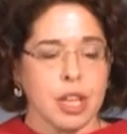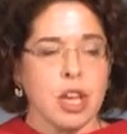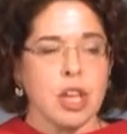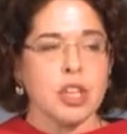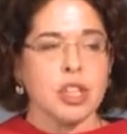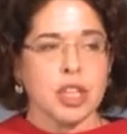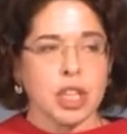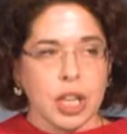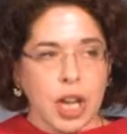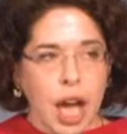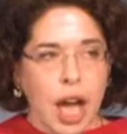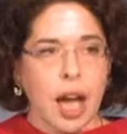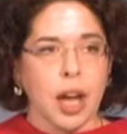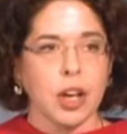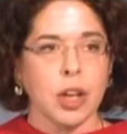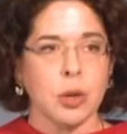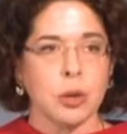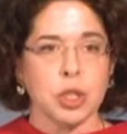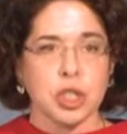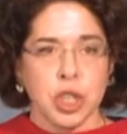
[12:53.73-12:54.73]

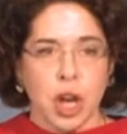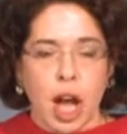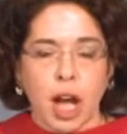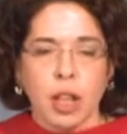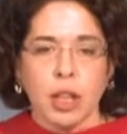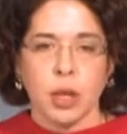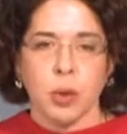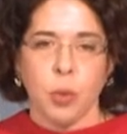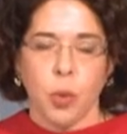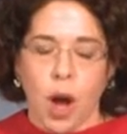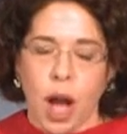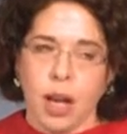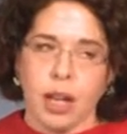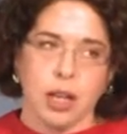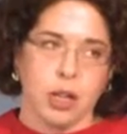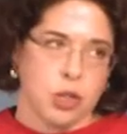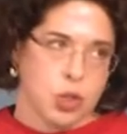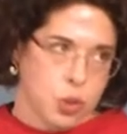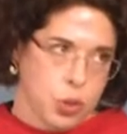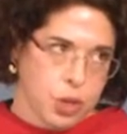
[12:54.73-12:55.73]
Chicago Chocolate
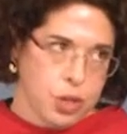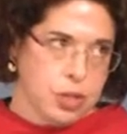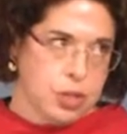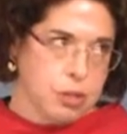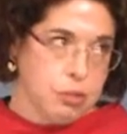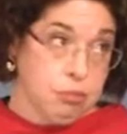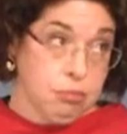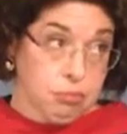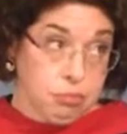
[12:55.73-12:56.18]
Walking Tours,